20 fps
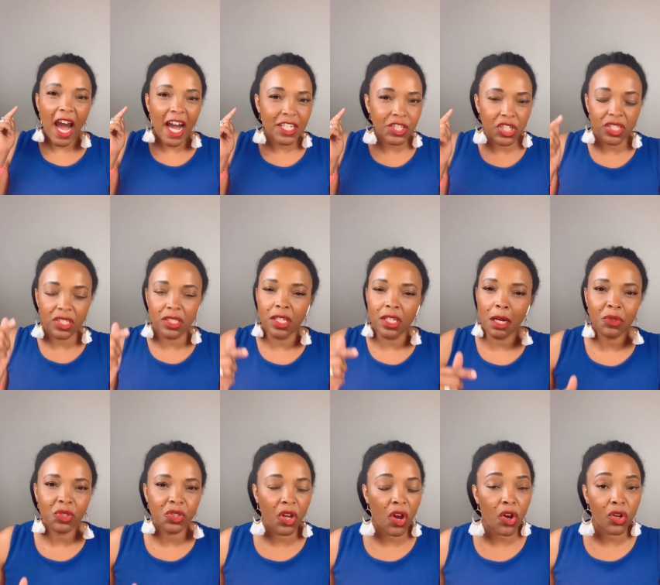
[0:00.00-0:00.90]
I just
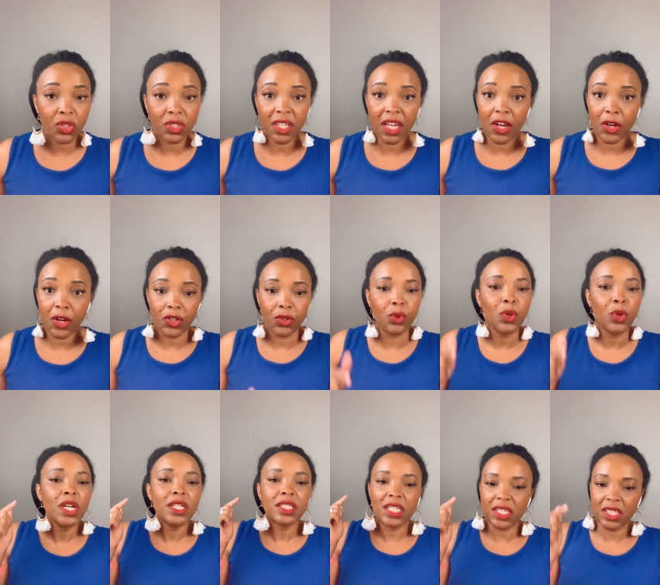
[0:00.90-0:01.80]
double dog dare you
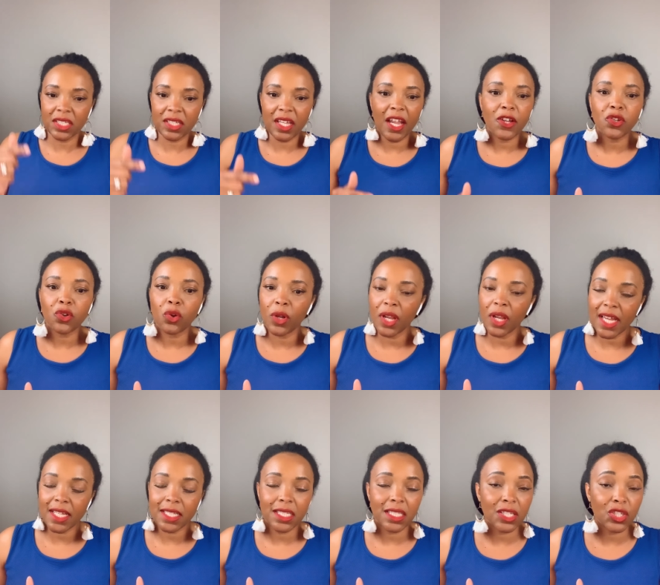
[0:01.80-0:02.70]
to stand on
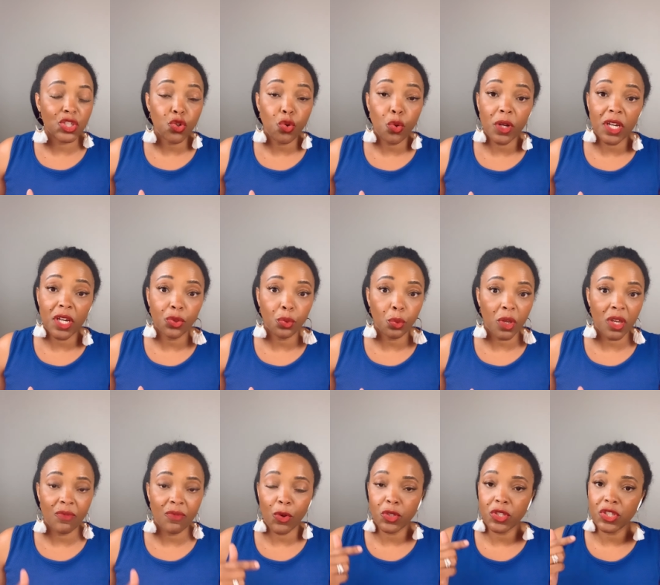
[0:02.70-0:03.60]
Exodus
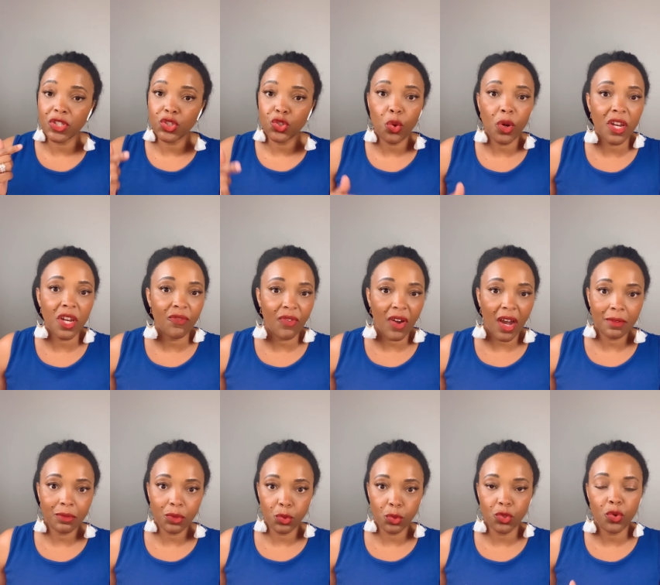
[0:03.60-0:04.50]
23 verses
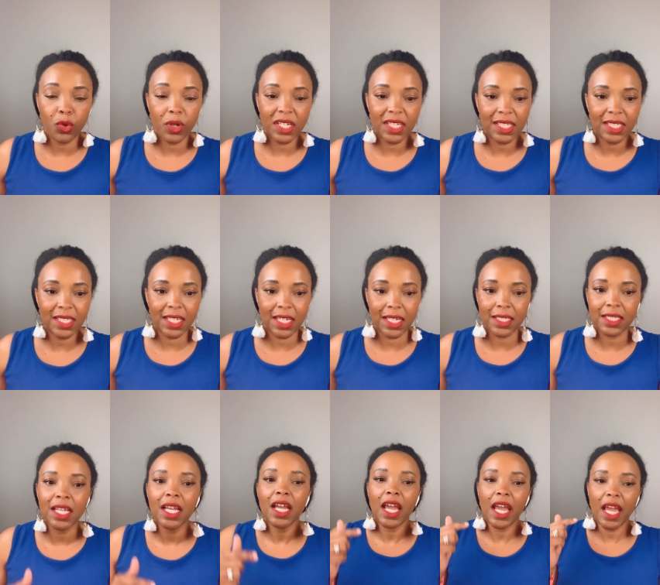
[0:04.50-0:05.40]
25 through
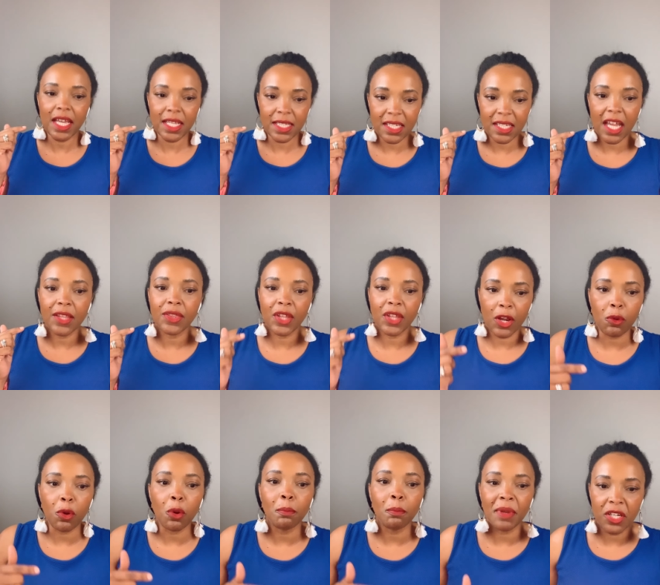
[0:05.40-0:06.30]
26 and say
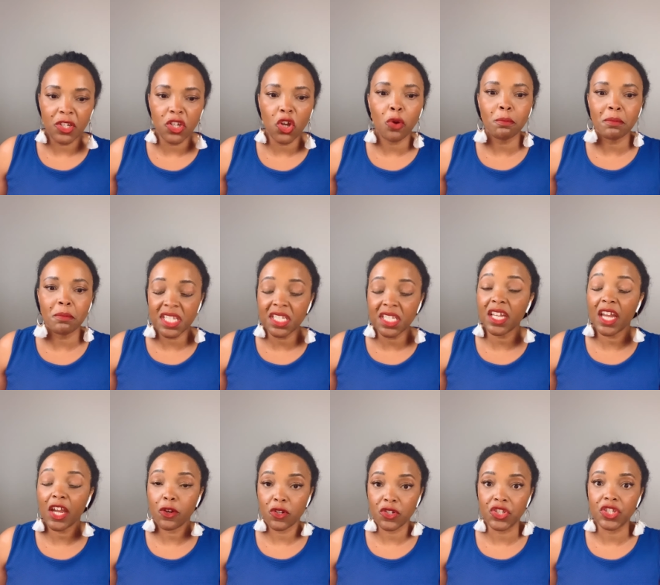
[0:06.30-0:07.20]
there will be no
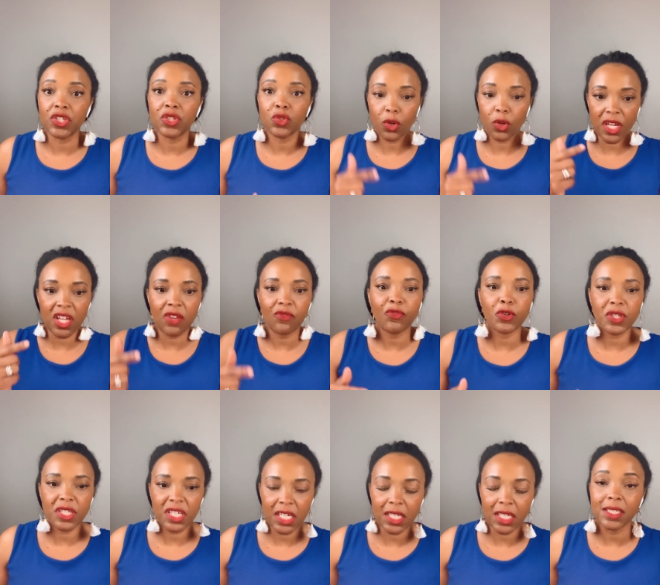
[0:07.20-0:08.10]
miscarriages or
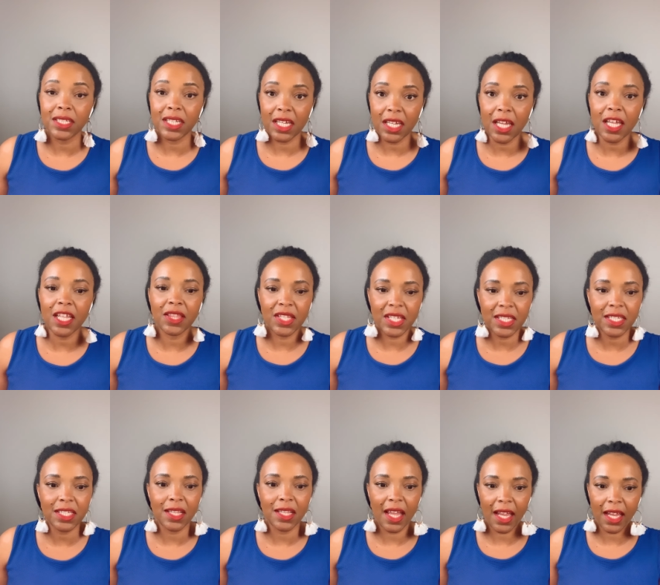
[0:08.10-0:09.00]
infertility in
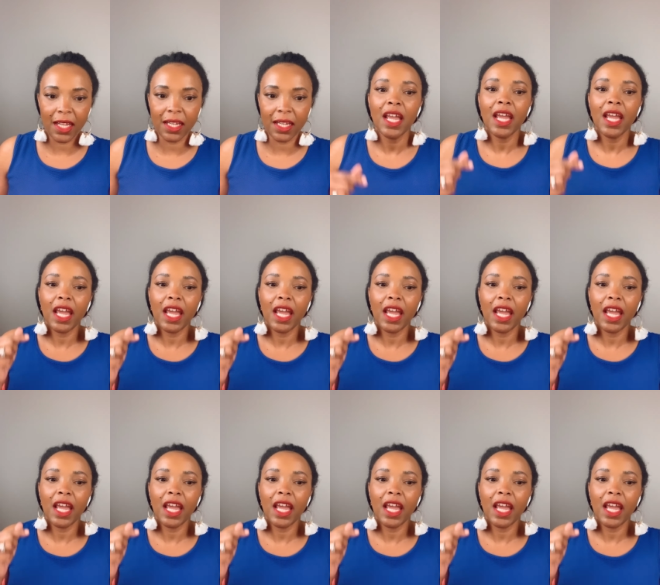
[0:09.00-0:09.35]
this land,